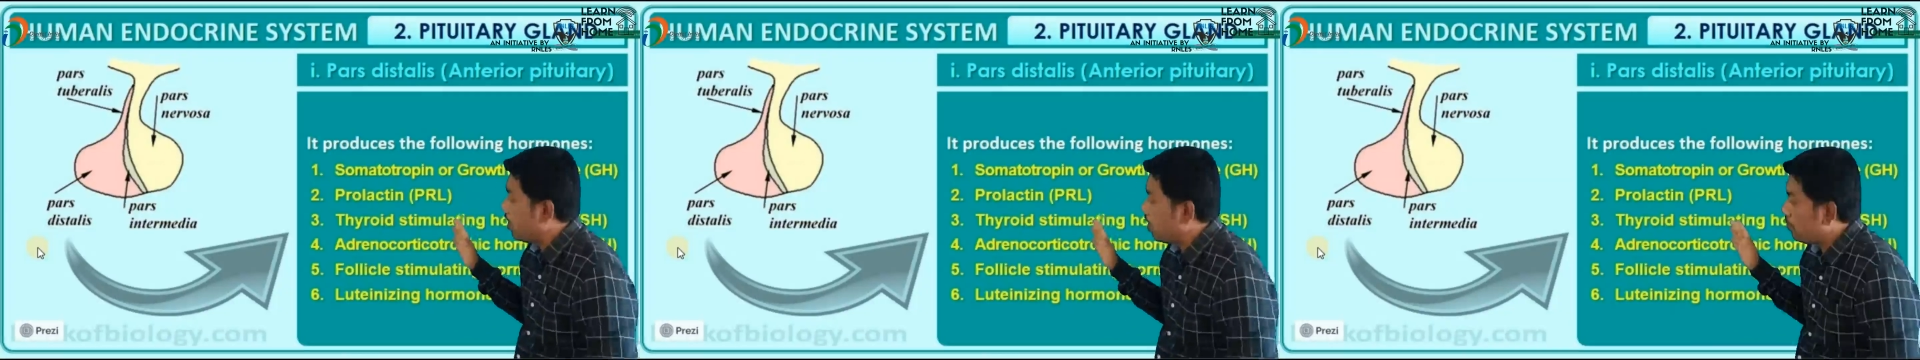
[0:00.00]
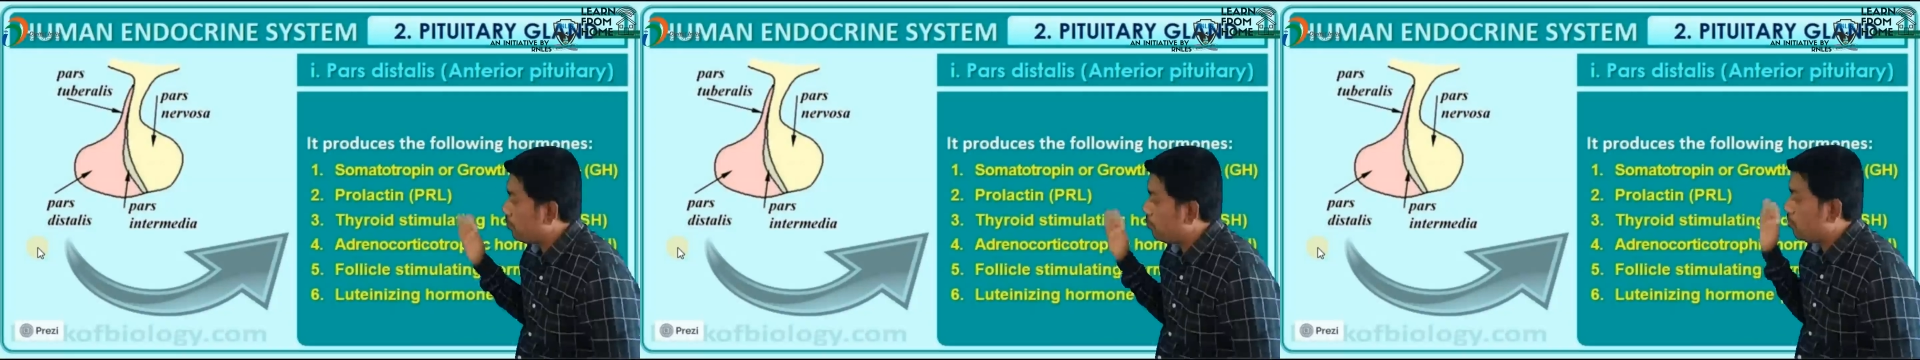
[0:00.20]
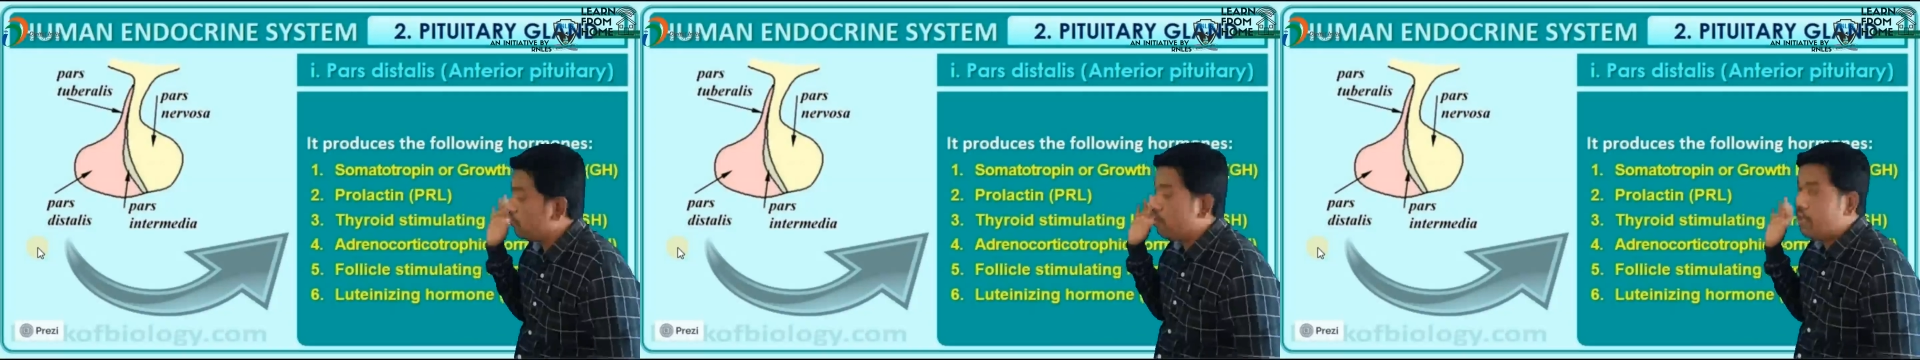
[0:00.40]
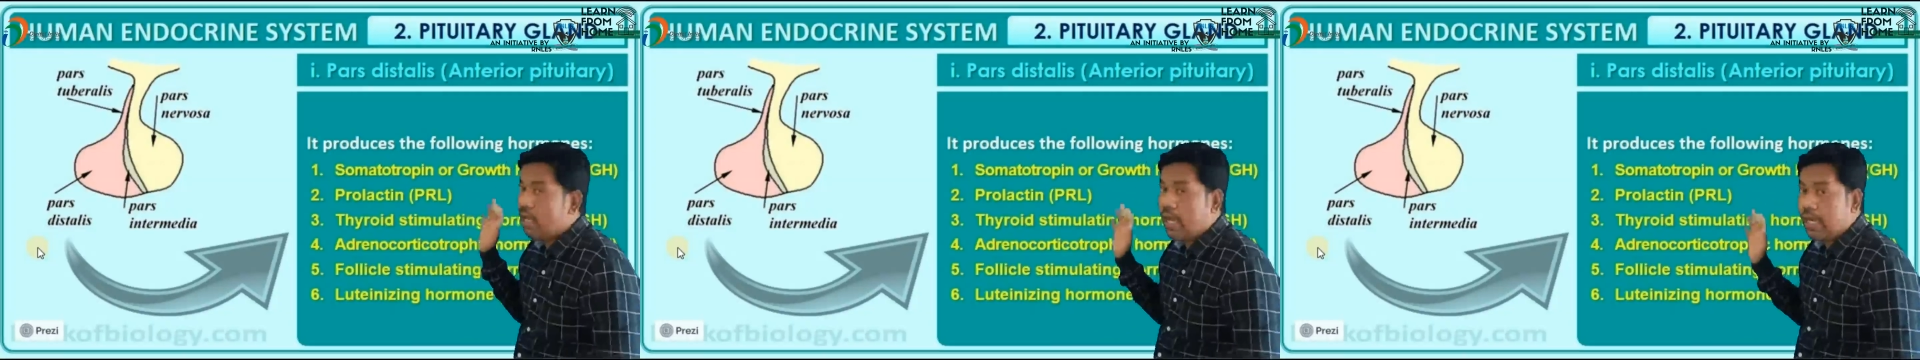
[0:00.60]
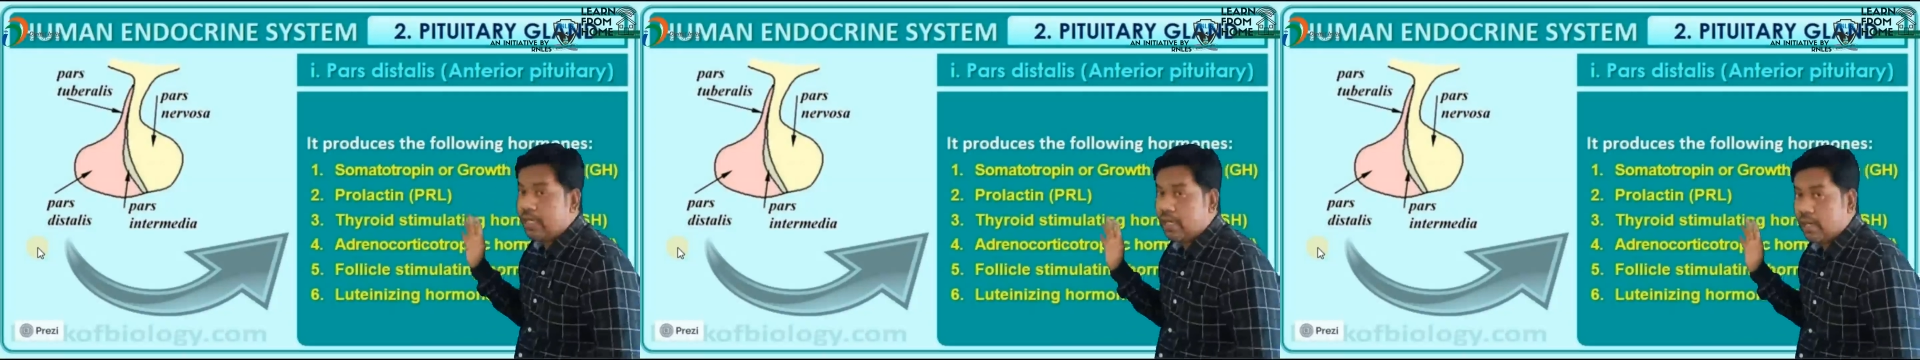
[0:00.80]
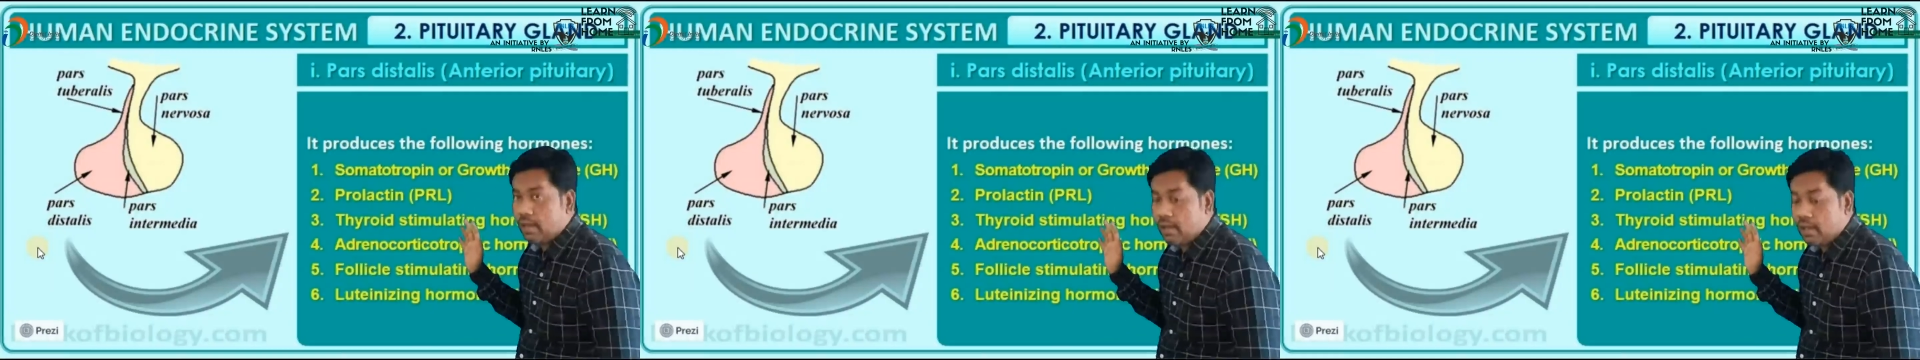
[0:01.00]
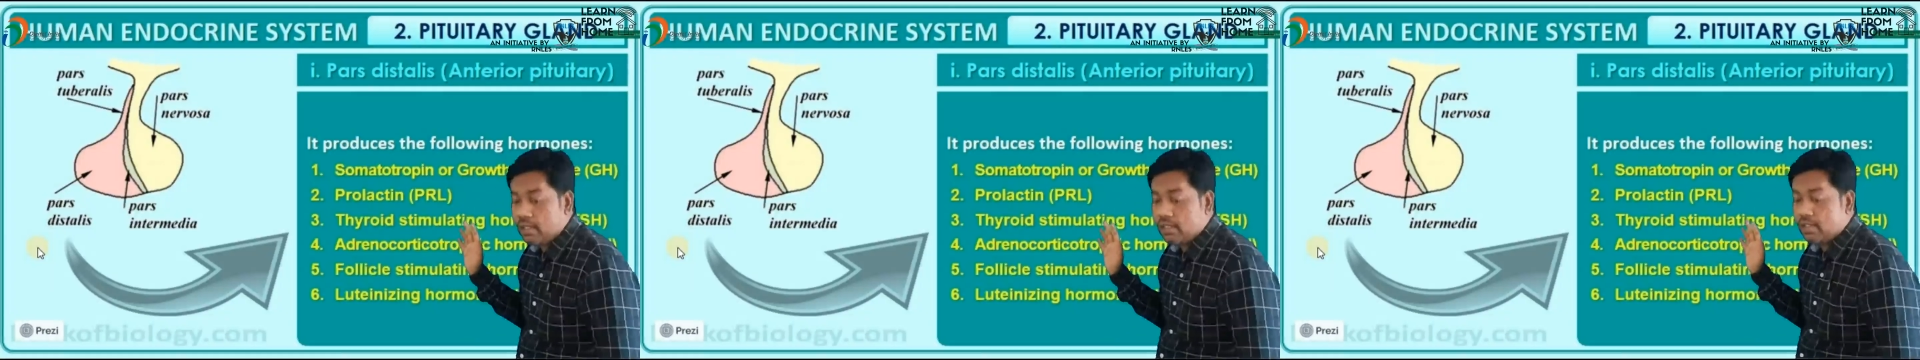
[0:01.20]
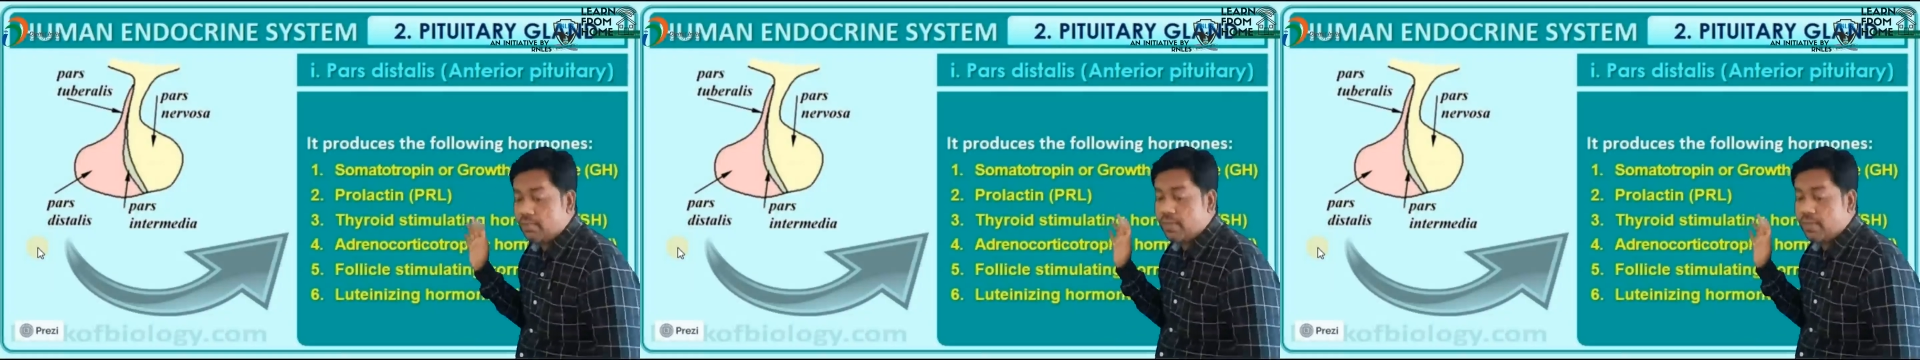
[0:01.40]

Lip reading: hormone, and the last